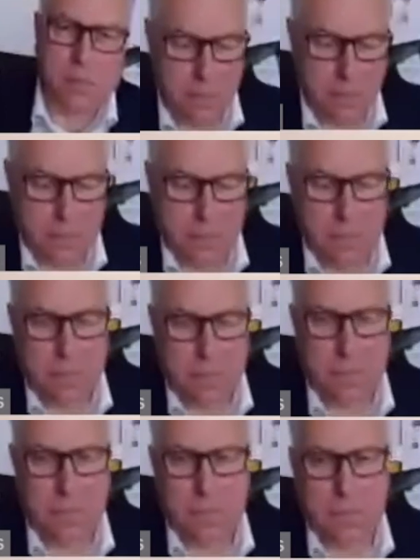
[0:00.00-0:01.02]

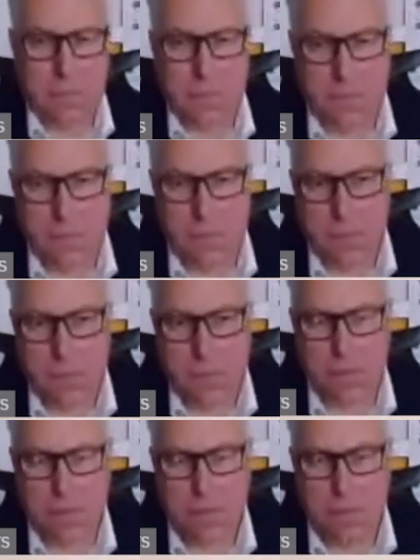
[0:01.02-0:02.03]

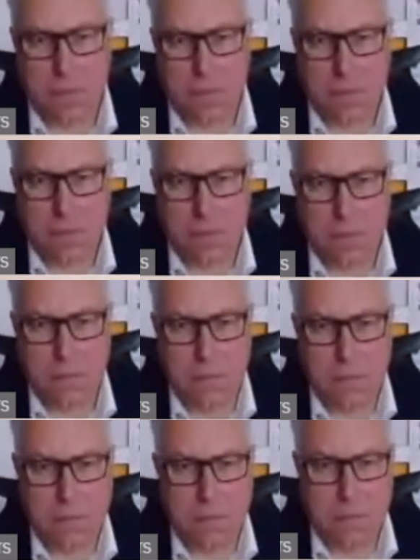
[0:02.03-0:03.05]

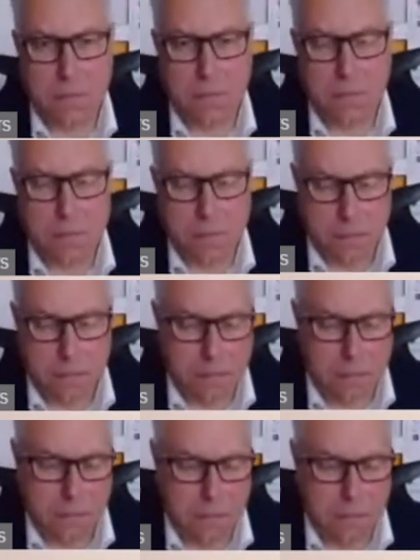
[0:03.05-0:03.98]
[no speech]